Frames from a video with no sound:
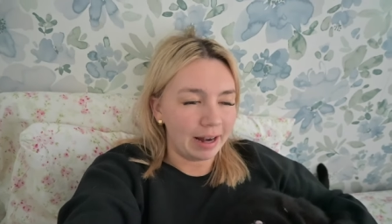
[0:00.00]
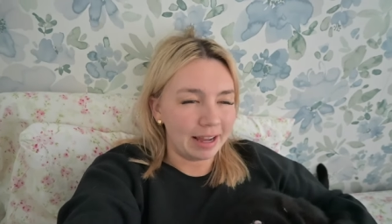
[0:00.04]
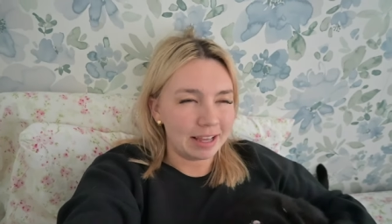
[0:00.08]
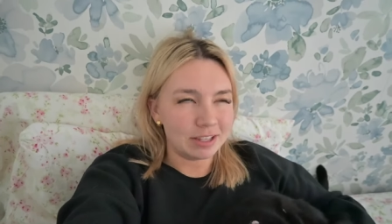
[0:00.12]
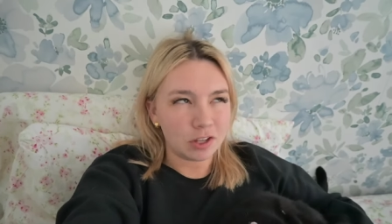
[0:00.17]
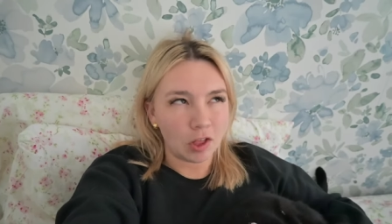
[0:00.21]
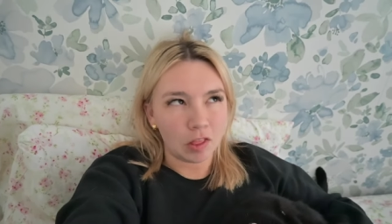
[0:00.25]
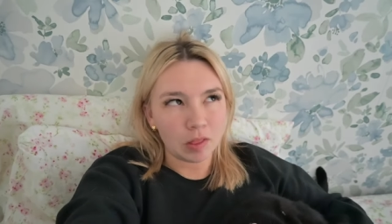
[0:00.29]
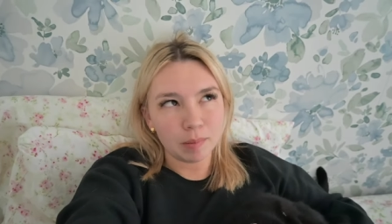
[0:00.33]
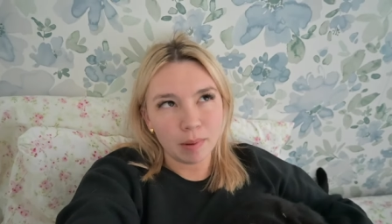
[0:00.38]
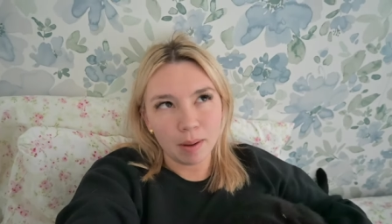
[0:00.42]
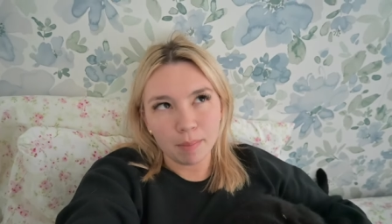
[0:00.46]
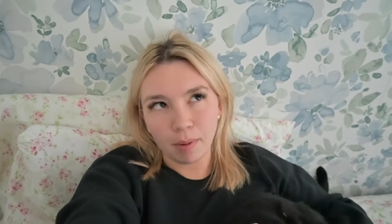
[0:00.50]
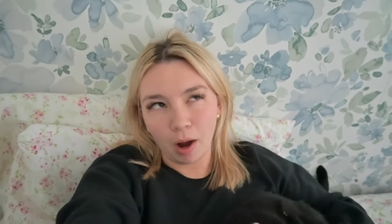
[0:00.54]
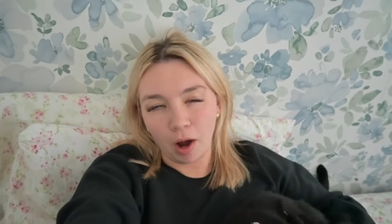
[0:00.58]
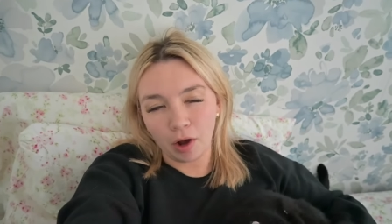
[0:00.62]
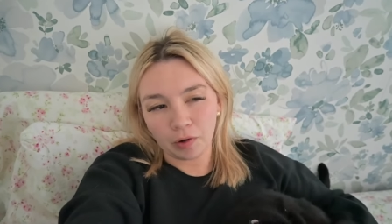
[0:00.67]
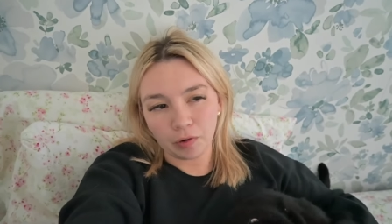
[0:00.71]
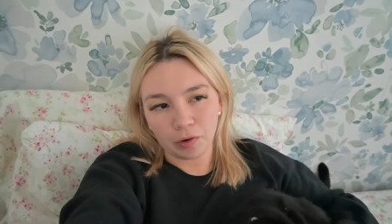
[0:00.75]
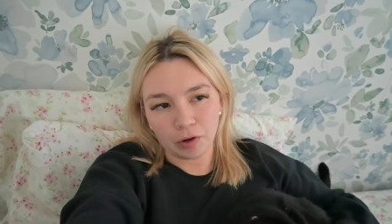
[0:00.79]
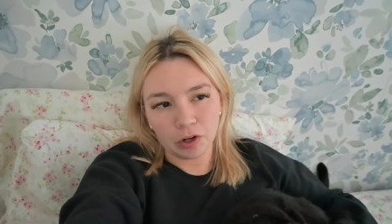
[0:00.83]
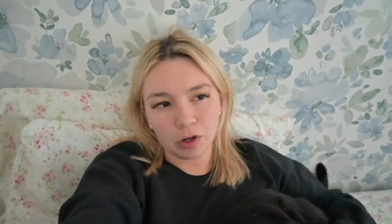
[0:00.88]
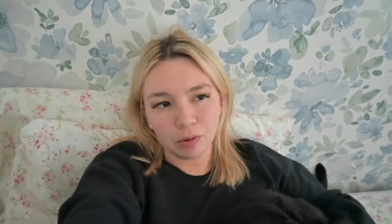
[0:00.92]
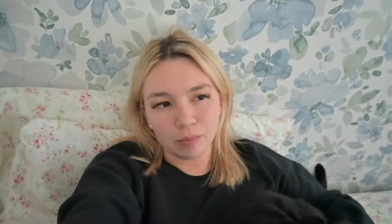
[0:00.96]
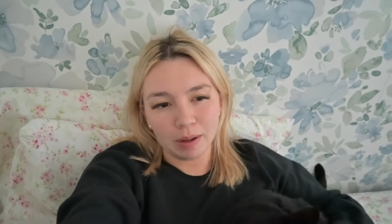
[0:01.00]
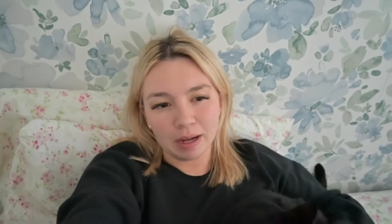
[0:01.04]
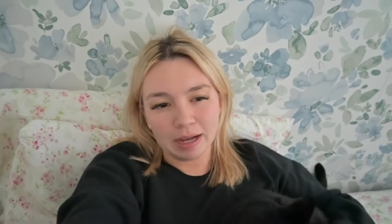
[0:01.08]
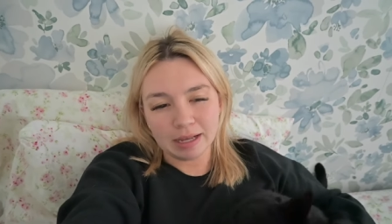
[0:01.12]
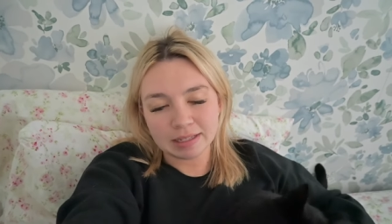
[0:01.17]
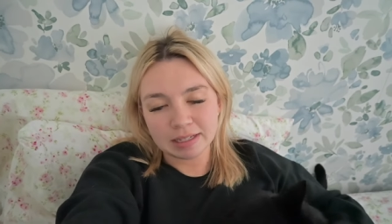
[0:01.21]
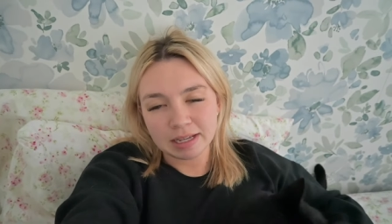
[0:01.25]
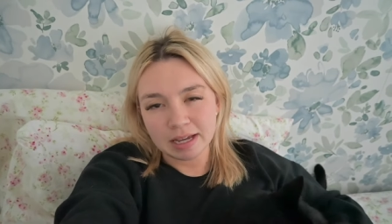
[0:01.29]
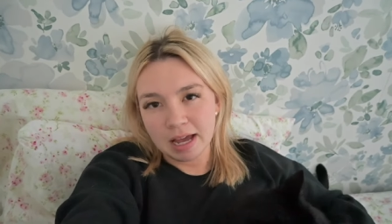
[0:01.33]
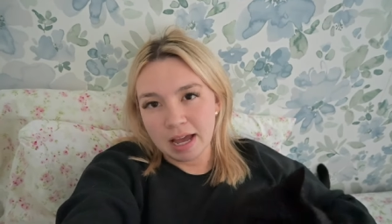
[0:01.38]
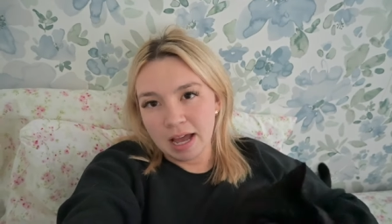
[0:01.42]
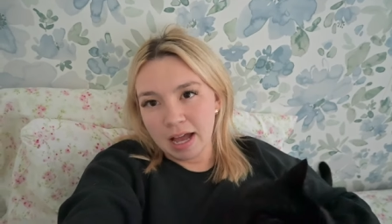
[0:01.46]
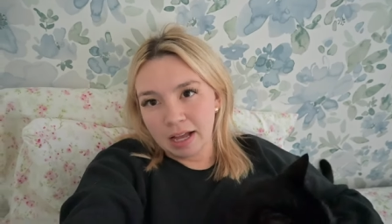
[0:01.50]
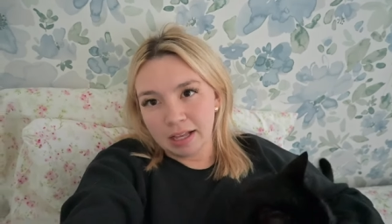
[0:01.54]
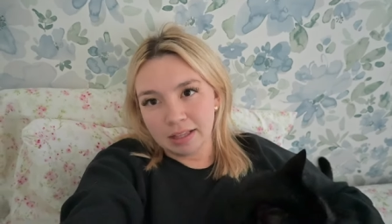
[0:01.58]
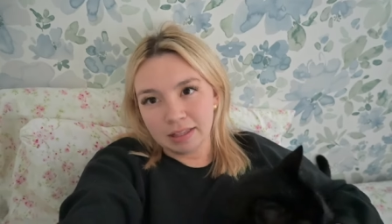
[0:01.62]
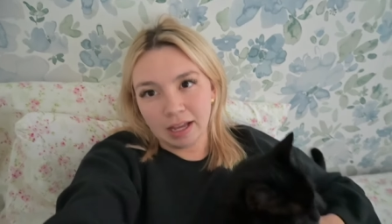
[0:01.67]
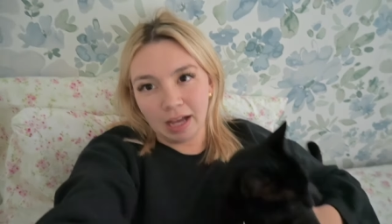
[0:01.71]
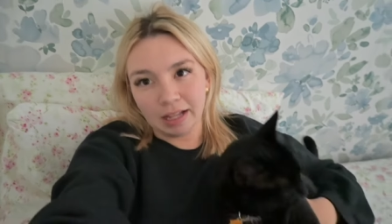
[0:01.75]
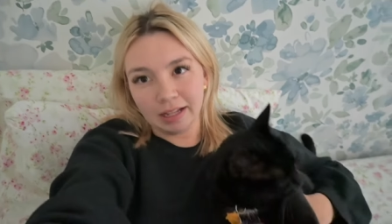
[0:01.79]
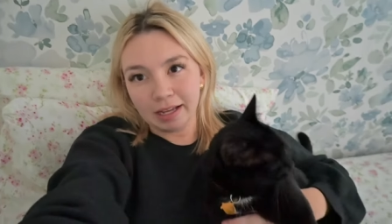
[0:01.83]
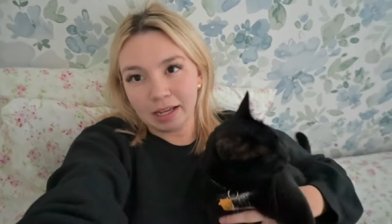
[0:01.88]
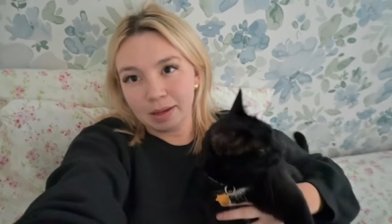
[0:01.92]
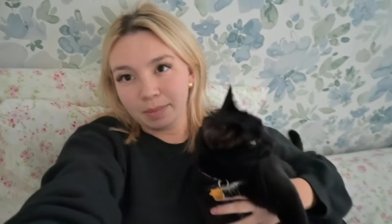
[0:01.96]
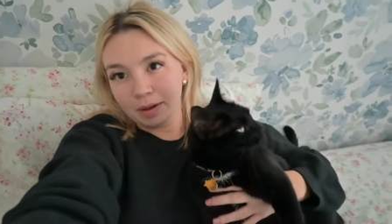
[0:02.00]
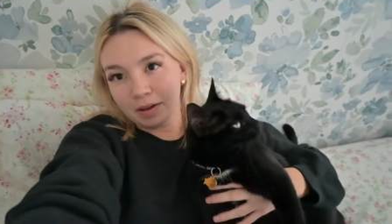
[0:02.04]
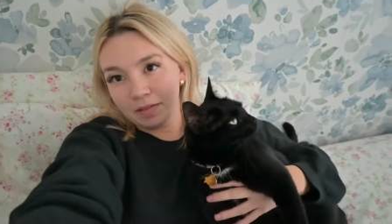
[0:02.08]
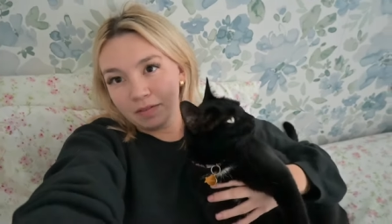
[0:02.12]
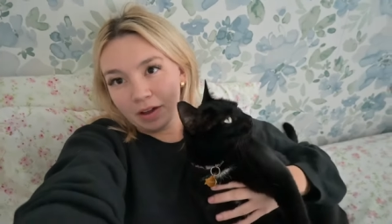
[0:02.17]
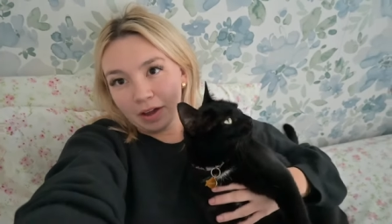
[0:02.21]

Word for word: I saw them at Bonnaroo, but not like a big